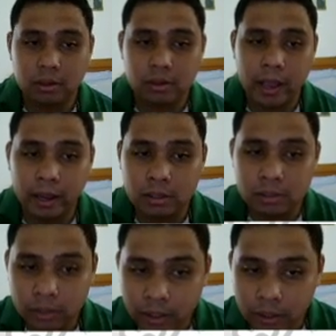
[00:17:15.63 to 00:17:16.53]
The
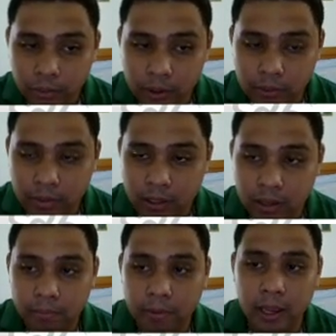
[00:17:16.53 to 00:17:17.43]
answer will be
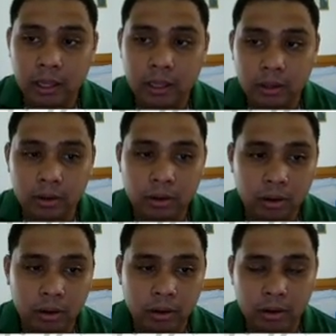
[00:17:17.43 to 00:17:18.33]
depend
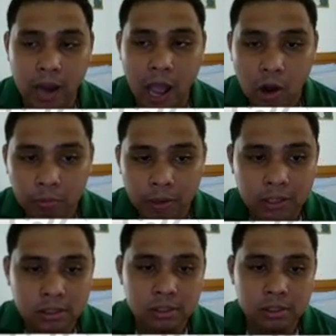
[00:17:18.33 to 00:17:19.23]
on how
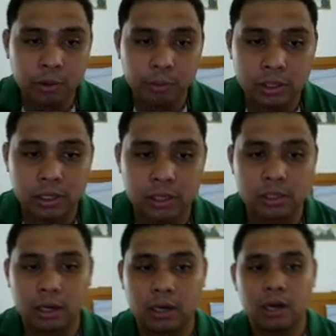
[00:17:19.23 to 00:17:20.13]
much
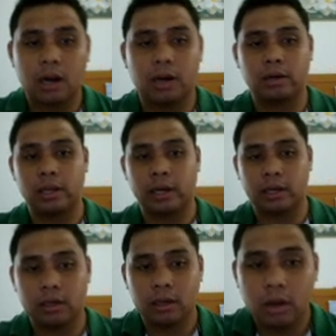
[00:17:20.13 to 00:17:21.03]
sandwiches are
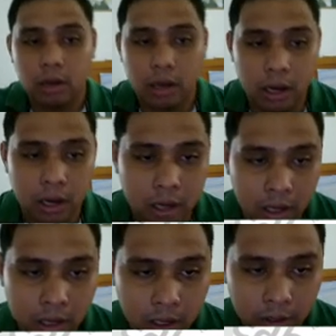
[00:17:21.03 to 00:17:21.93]
there
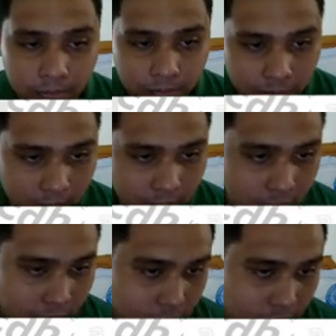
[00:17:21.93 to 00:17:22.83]
on
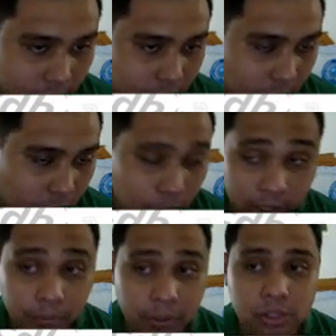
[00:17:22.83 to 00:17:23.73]

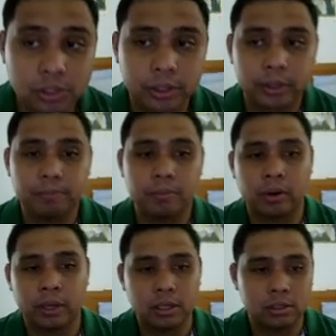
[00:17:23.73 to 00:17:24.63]
the picture.
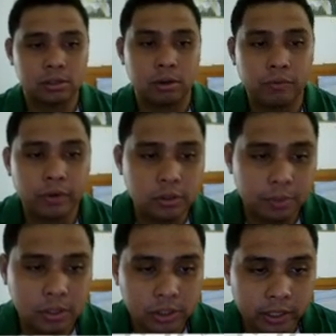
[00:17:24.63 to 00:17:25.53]
Okay, so the first
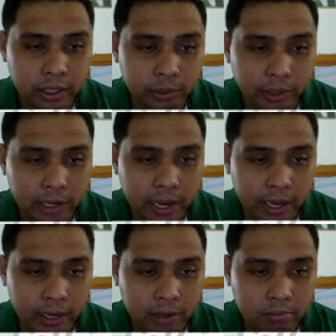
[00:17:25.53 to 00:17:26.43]
picture here we
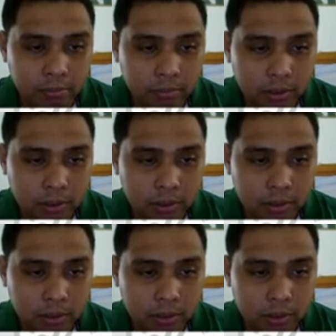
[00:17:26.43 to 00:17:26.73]
have